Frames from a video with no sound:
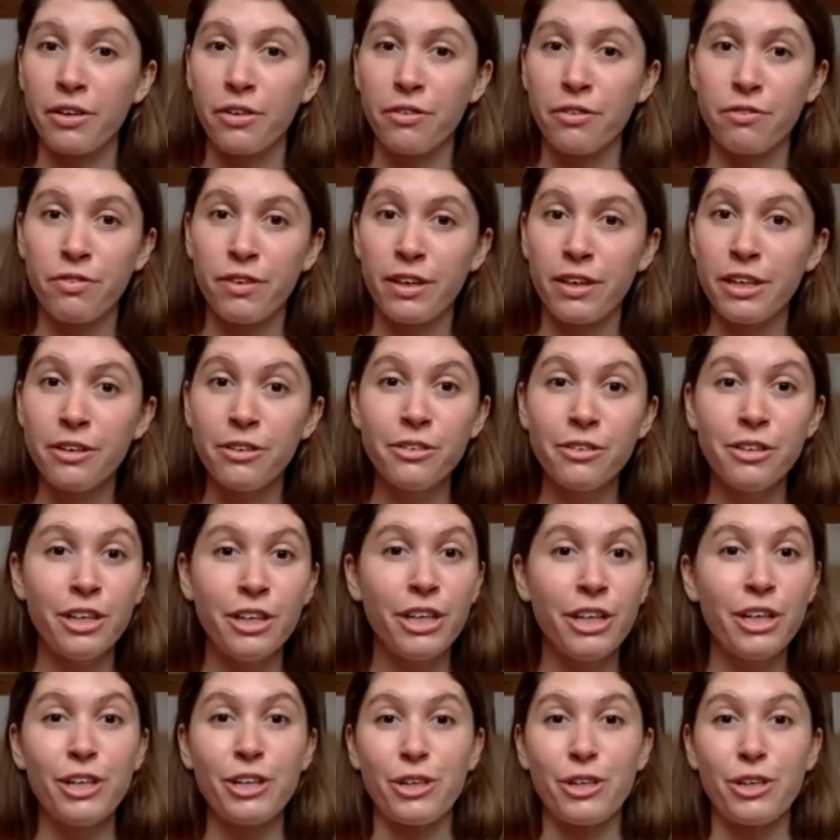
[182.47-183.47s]
feel,
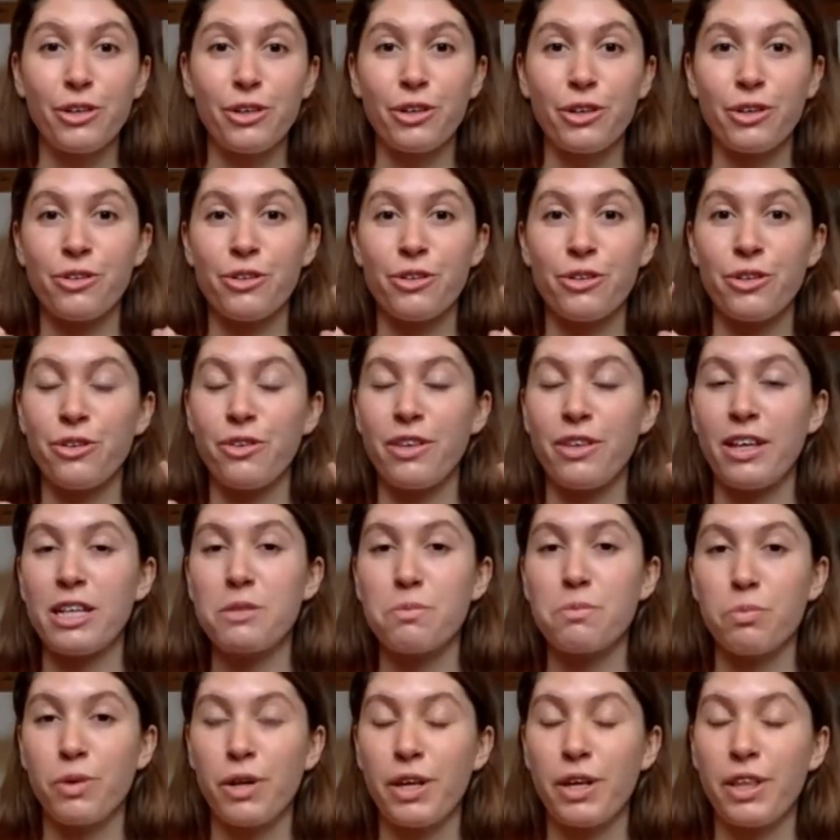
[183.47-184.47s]
you can do this
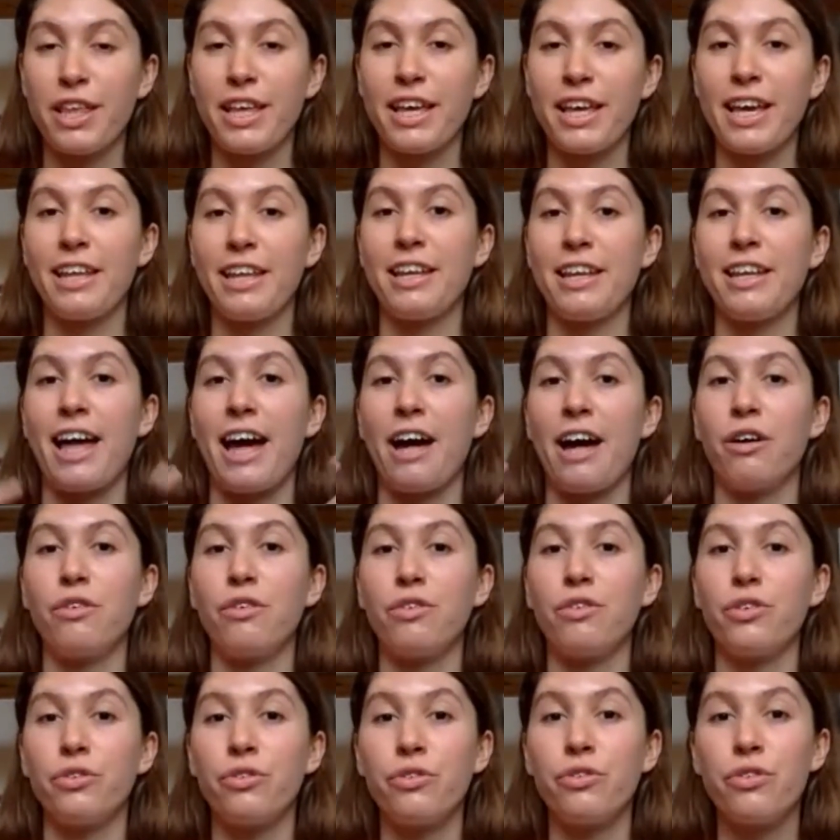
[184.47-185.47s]
breathing in and out of
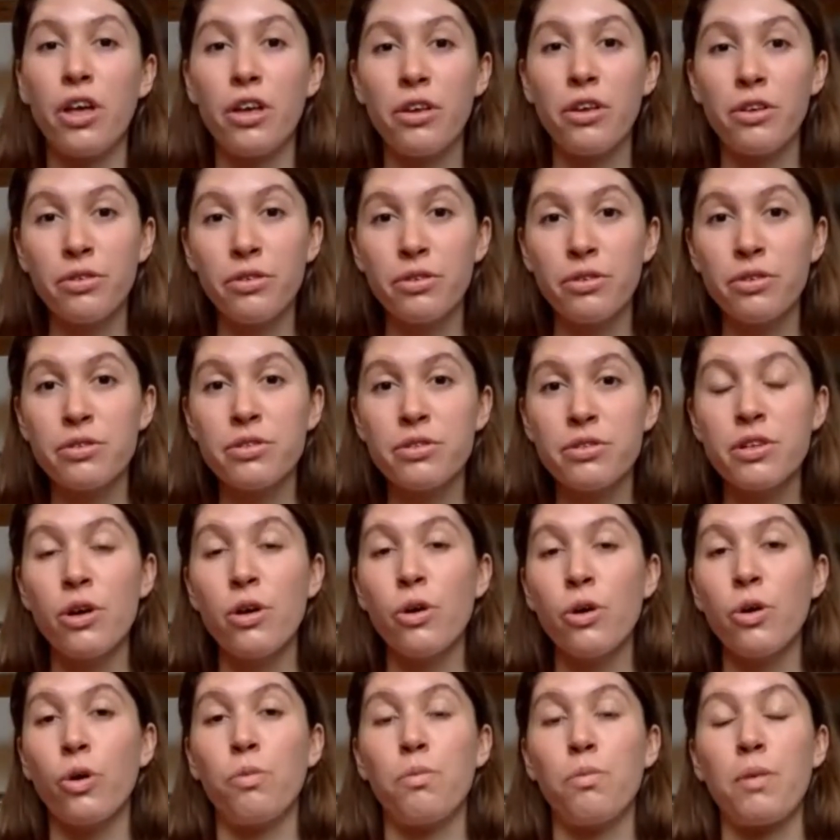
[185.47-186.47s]
your nose,
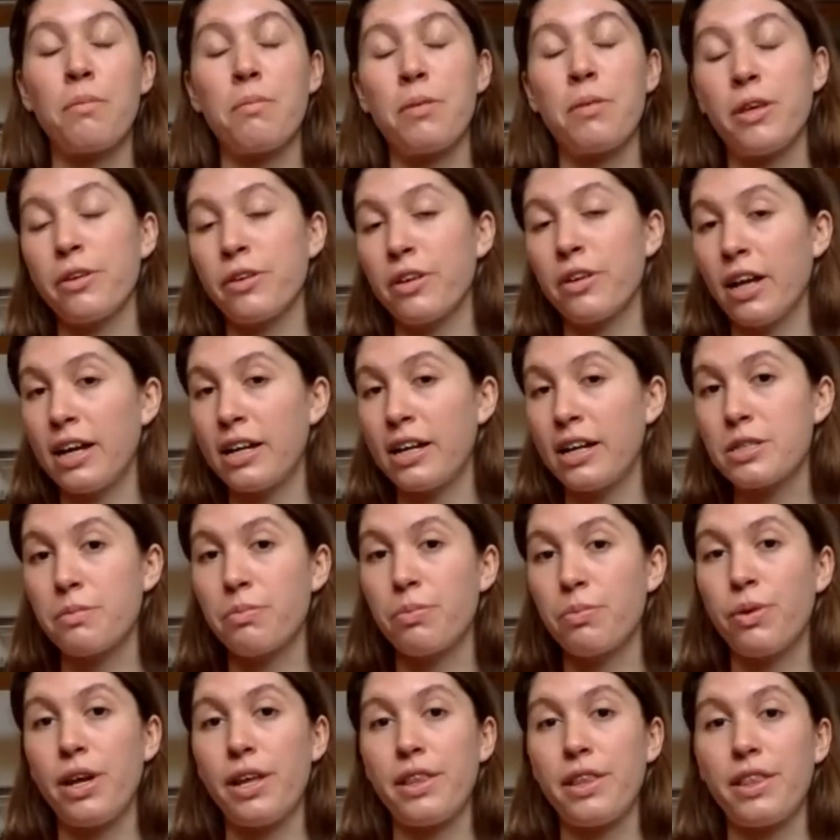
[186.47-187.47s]
or maybe you'd like to
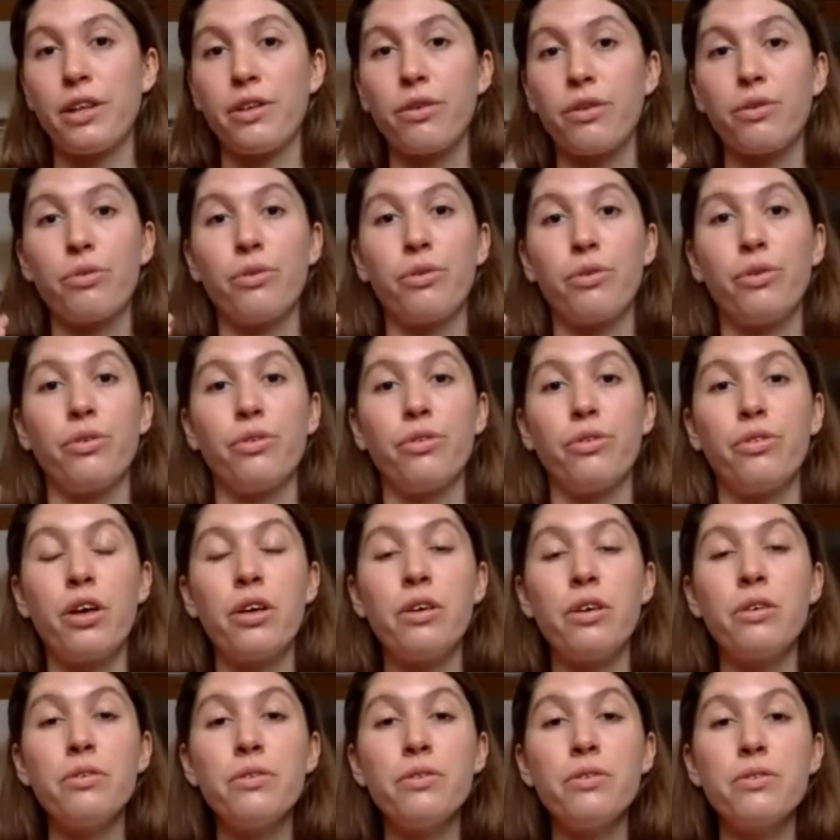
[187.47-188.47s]
breathe in through your
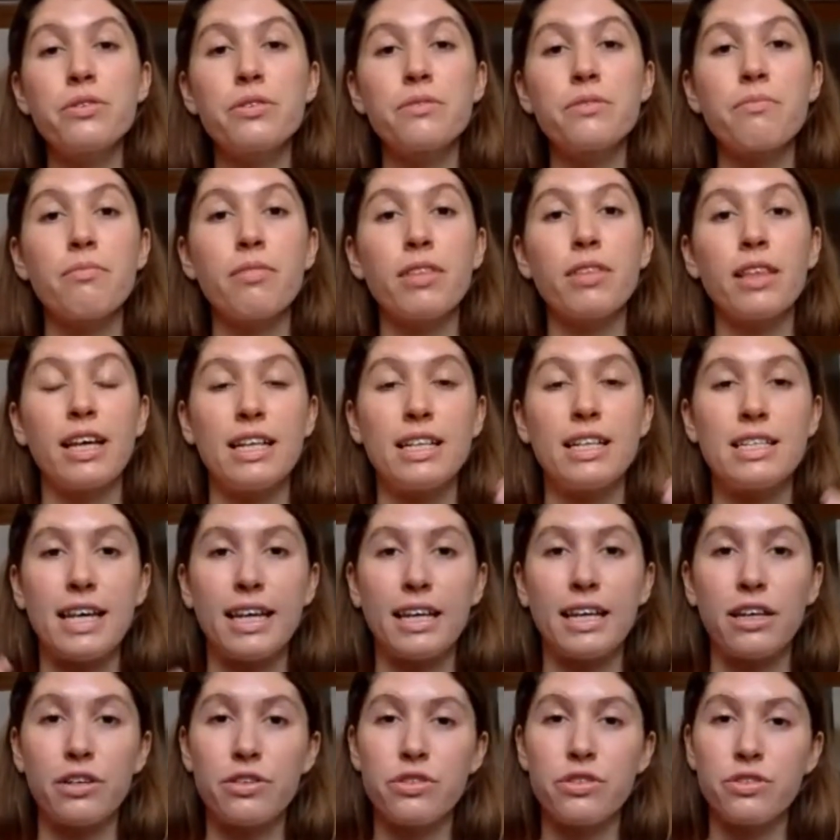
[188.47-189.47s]
nose and
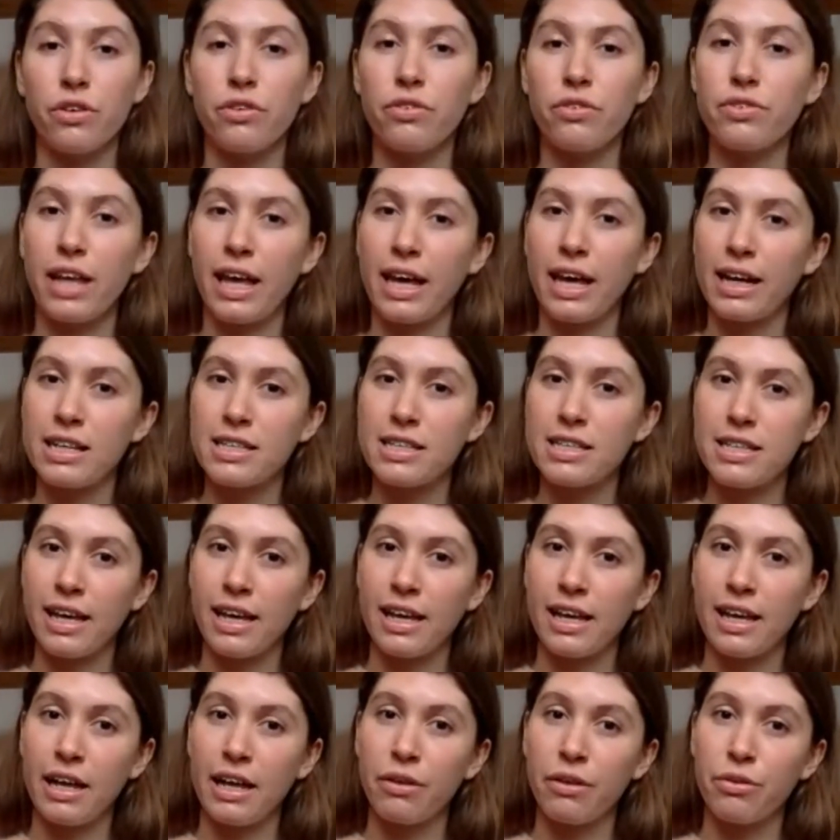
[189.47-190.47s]
take a soft exhale
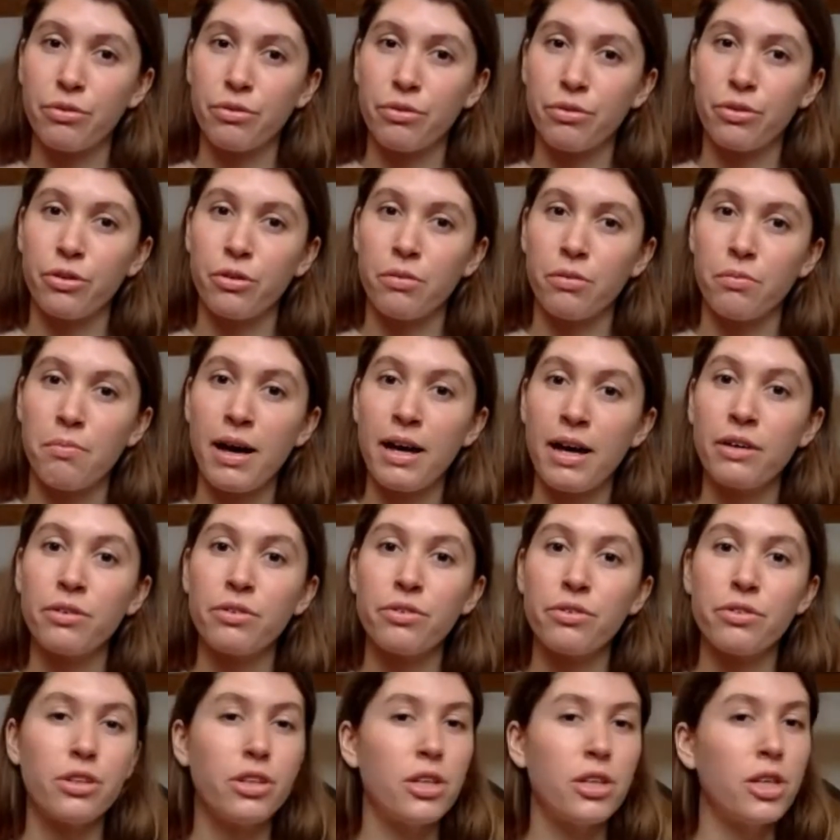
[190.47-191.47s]
out through your mouth.
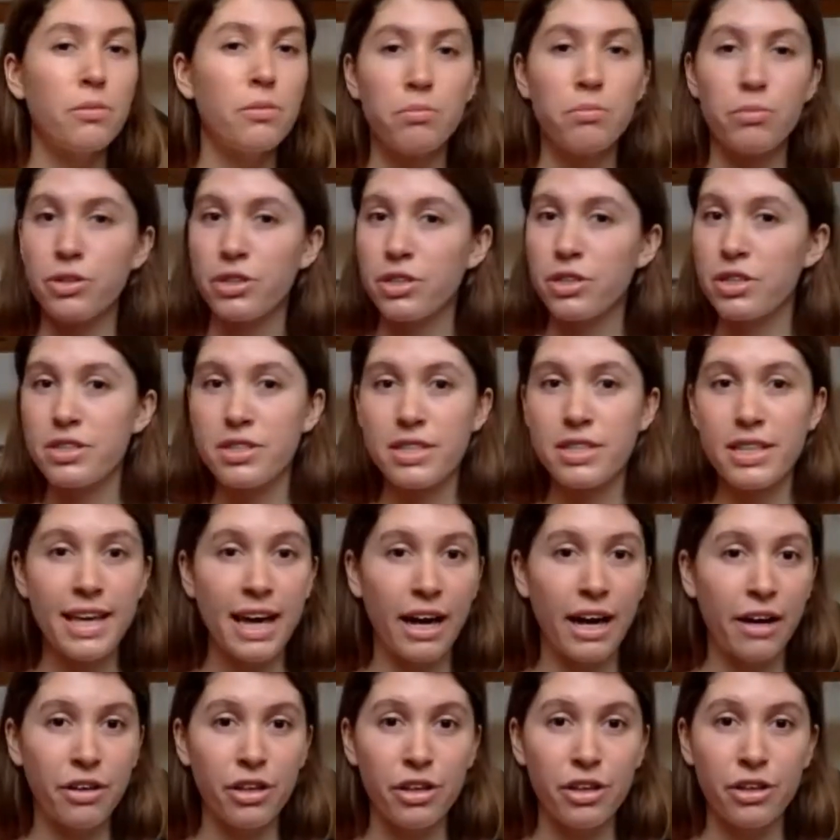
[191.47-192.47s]
But just see how
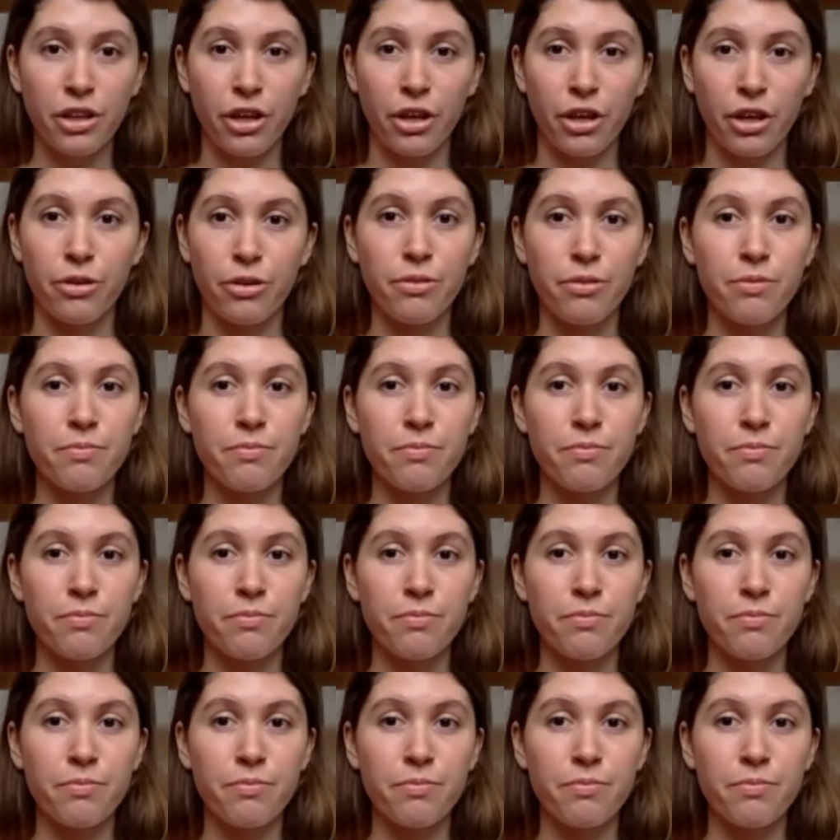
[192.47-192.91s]
you go.